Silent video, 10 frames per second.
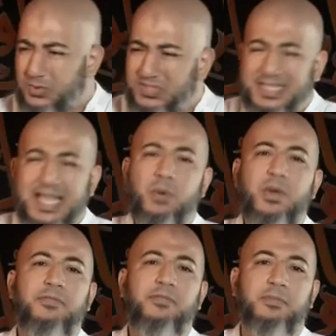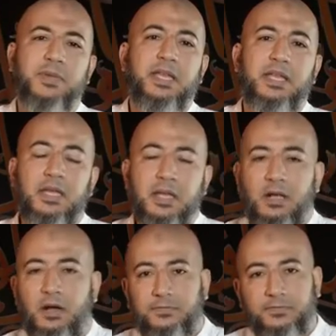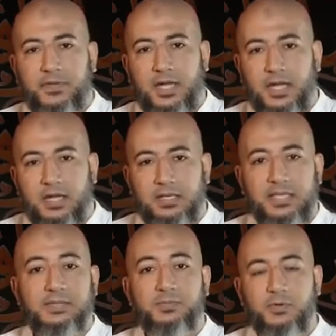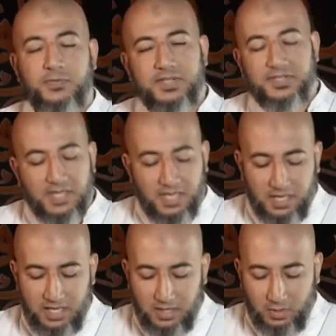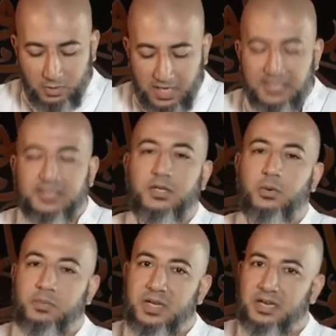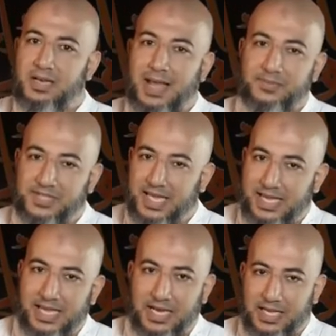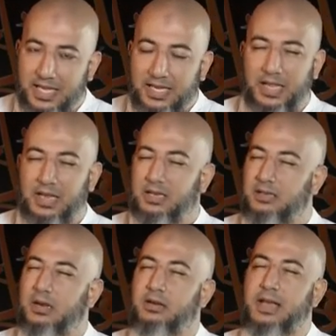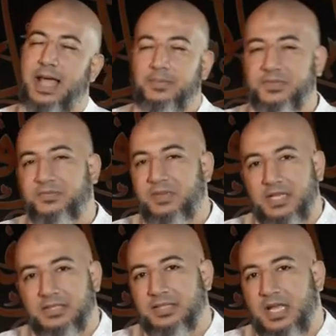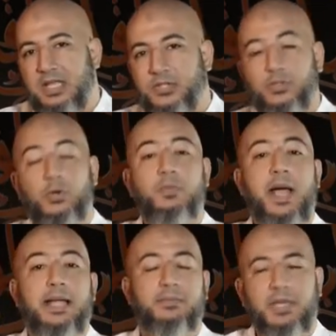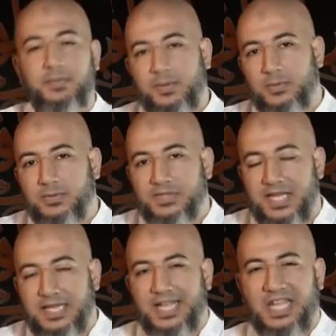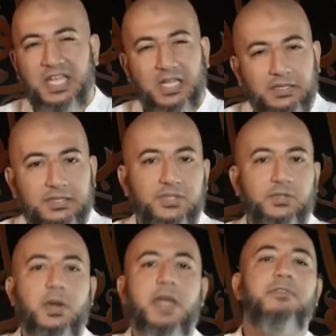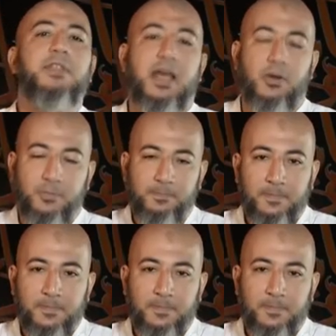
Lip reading: stay away from any of these movies, or else you will be relapsed again and again, and the relapse feels so bad. Many people will say the guilt is so heavy now,